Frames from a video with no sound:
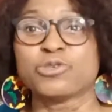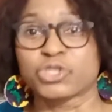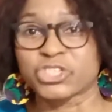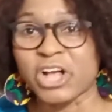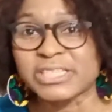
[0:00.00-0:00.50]
You
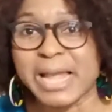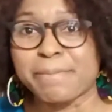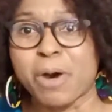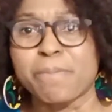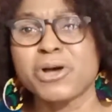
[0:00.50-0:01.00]
shut
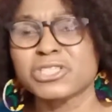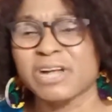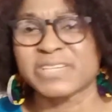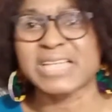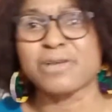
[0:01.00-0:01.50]
them up. Most
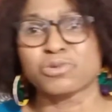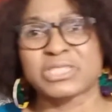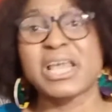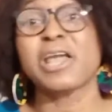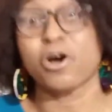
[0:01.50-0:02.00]
of the time you
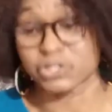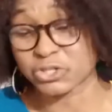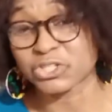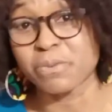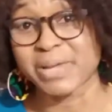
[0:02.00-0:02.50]
see on
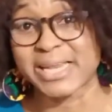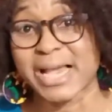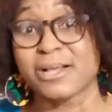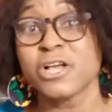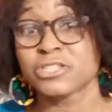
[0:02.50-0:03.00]
social
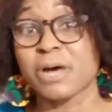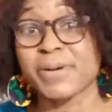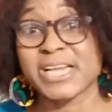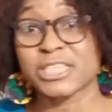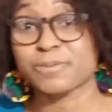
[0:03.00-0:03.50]
media,
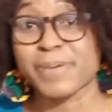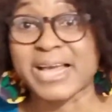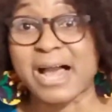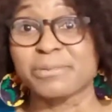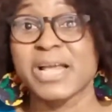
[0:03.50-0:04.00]
somebody
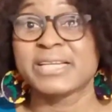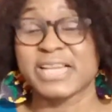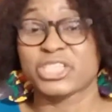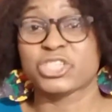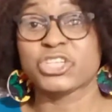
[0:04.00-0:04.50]
speak out,
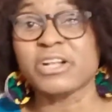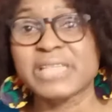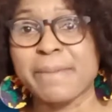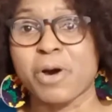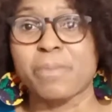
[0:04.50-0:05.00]
they shut
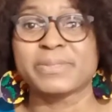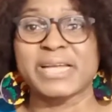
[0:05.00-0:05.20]
them up.